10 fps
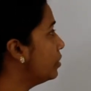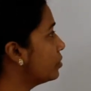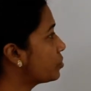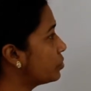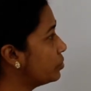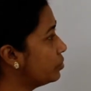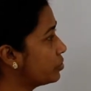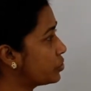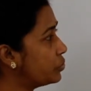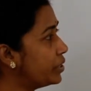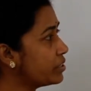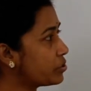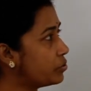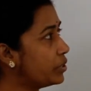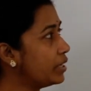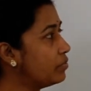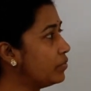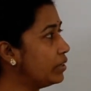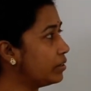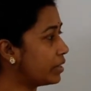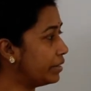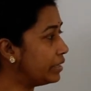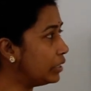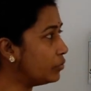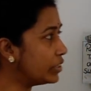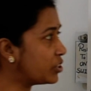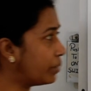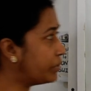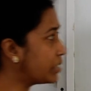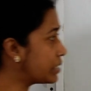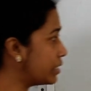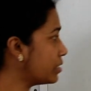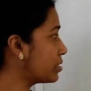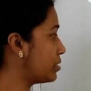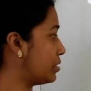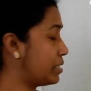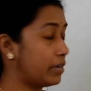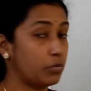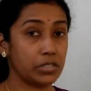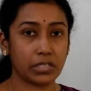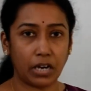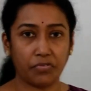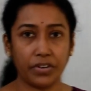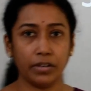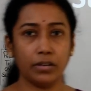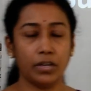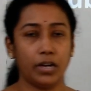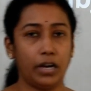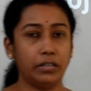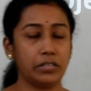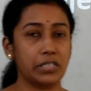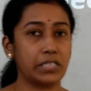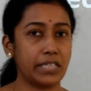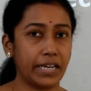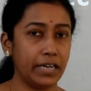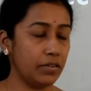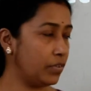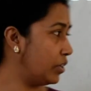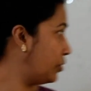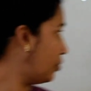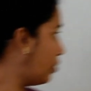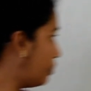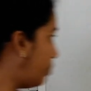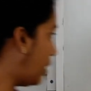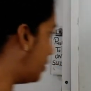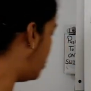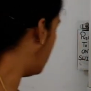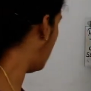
So students, today we will continue with chapter 6, that was staffing, and this is second video or part